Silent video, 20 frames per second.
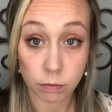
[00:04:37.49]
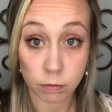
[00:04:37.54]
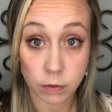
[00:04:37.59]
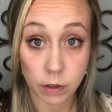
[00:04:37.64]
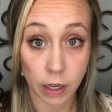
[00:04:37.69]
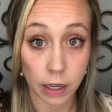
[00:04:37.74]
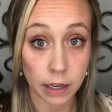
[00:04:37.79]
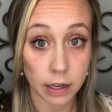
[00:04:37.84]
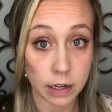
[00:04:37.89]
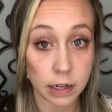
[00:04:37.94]

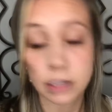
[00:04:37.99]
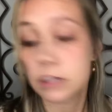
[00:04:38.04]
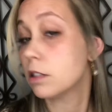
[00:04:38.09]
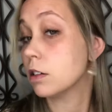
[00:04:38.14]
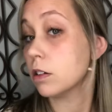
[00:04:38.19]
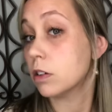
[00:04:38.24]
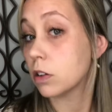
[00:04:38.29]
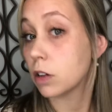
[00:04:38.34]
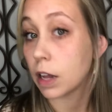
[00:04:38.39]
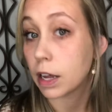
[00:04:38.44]
Okay, it needs to
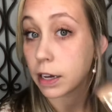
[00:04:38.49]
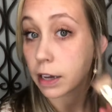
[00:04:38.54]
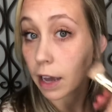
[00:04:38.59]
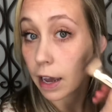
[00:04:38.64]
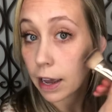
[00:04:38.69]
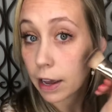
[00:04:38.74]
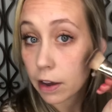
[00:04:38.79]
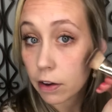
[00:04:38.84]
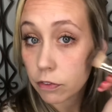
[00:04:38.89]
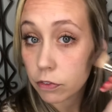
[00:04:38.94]
look like
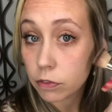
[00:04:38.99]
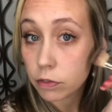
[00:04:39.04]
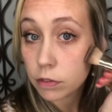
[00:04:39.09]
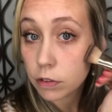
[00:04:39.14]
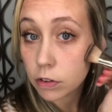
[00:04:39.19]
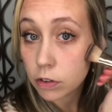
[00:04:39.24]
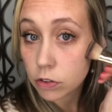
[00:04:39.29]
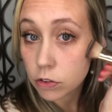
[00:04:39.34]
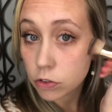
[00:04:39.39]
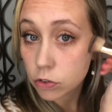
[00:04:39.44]
I have
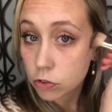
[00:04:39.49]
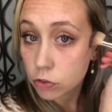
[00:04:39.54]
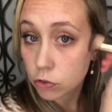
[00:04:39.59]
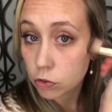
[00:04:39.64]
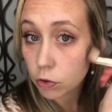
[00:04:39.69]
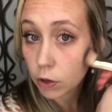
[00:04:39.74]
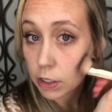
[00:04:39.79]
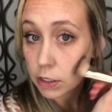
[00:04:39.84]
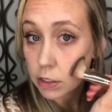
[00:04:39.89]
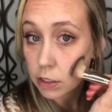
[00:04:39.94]

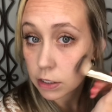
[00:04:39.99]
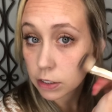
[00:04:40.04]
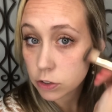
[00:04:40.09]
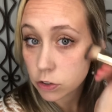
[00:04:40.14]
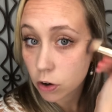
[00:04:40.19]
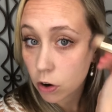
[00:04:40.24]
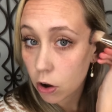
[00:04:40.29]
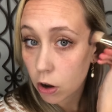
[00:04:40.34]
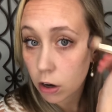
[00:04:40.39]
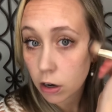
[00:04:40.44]
crazily
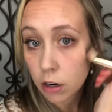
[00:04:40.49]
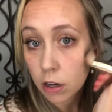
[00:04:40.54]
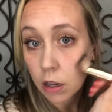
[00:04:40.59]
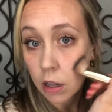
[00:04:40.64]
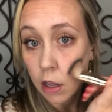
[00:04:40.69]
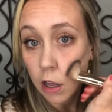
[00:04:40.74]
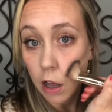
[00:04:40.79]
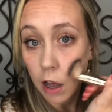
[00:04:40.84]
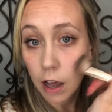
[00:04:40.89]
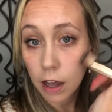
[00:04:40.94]
drawn
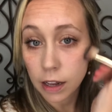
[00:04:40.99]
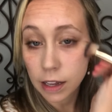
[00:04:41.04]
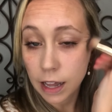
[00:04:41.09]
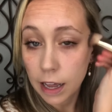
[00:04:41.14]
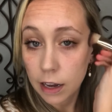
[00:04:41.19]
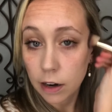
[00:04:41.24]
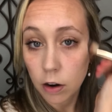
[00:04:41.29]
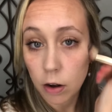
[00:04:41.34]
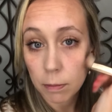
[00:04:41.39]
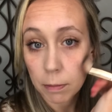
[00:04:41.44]
a
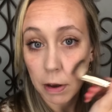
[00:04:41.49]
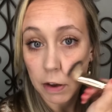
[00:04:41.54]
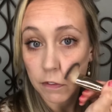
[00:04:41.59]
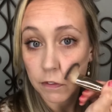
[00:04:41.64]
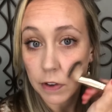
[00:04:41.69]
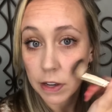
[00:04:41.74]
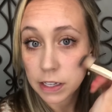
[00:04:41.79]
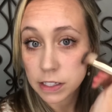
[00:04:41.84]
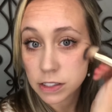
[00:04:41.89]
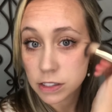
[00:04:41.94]
line on my
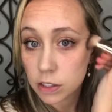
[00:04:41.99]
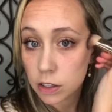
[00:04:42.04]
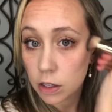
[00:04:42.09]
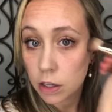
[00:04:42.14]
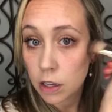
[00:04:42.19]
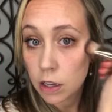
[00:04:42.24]
face.